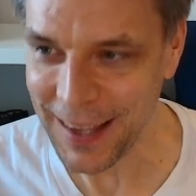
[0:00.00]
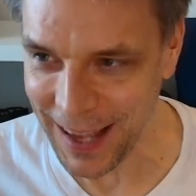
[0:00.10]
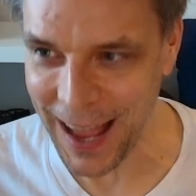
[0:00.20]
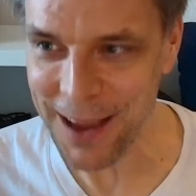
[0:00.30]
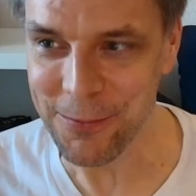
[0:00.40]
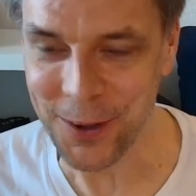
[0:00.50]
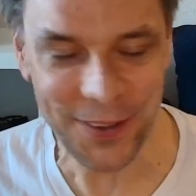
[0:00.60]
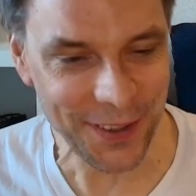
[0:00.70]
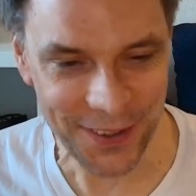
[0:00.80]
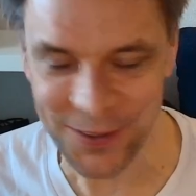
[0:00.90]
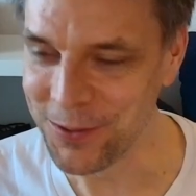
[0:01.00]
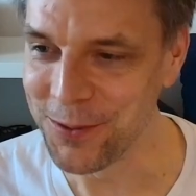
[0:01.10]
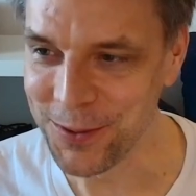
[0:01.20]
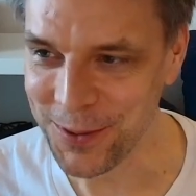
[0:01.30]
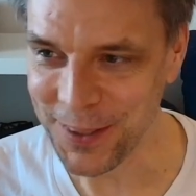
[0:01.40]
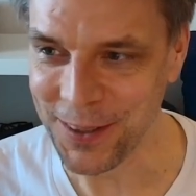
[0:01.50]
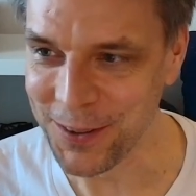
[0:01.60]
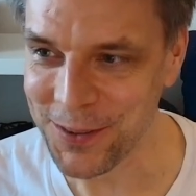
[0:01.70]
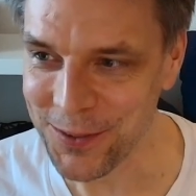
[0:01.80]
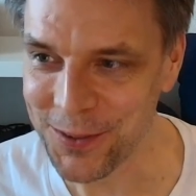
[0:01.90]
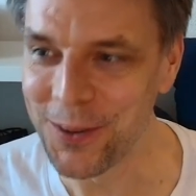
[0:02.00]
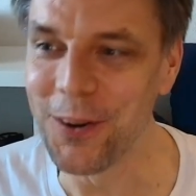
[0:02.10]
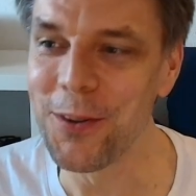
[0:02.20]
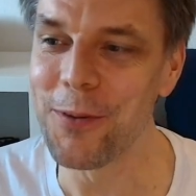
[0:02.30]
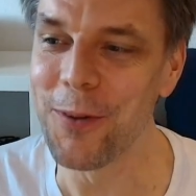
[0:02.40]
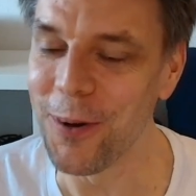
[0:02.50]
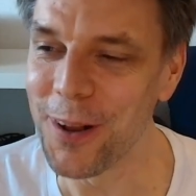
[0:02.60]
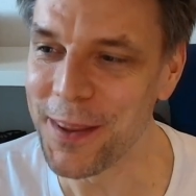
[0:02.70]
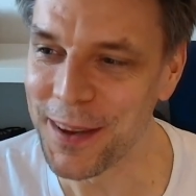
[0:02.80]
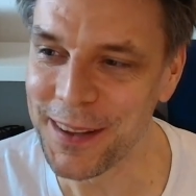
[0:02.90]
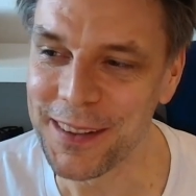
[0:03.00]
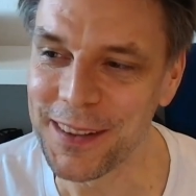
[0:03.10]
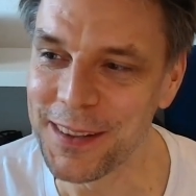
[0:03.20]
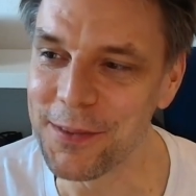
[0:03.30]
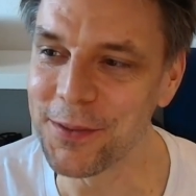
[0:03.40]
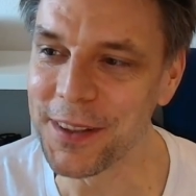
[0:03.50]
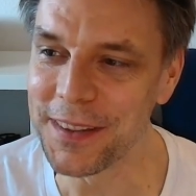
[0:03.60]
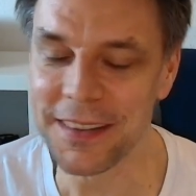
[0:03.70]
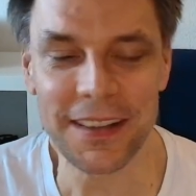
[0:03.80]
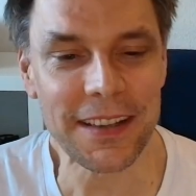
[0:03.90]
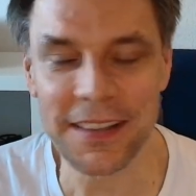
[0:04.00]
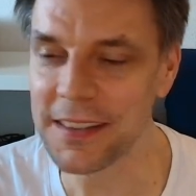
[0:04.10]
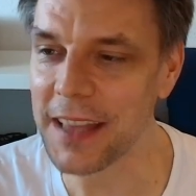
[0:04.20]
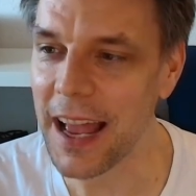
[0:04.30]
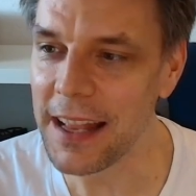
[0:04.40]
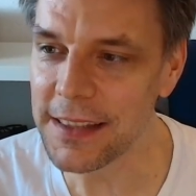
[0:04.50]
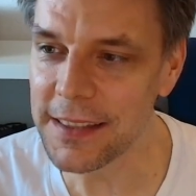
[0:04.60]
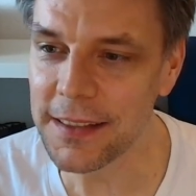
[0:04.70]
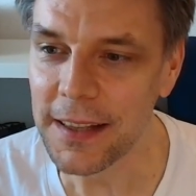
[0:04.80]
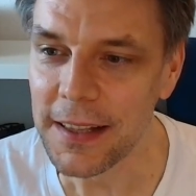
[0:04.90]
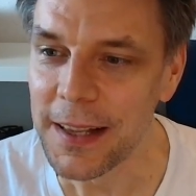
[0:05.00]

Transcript: I wanted to to go through all the different styles.